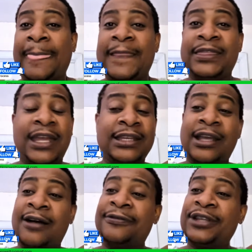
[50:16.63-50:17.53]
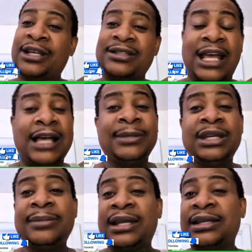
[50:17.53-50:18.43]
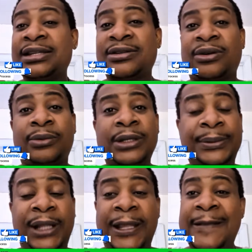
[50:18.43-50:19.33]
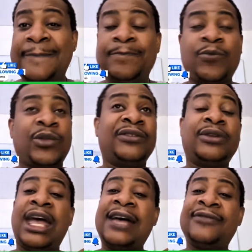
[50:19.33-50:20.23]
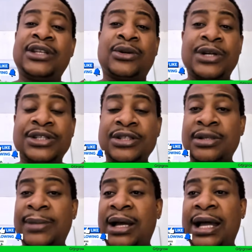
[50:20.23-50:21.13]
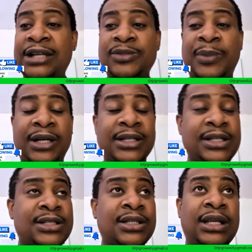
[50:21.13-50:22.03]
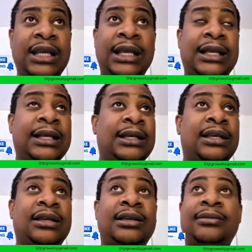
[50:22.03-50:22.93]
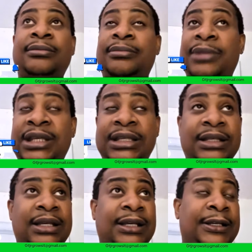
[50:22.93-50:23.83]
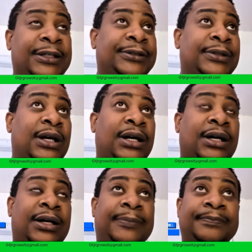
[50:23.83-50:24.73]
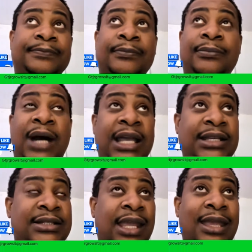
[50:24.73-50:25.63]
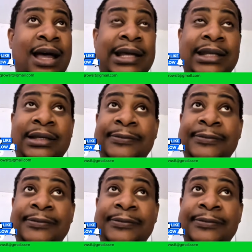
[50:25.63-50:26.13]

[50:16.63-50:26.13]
Thank y'all for your time. Anybody that's on the replay, if you have any questions about hydroponics, me, Mike's Chaotic,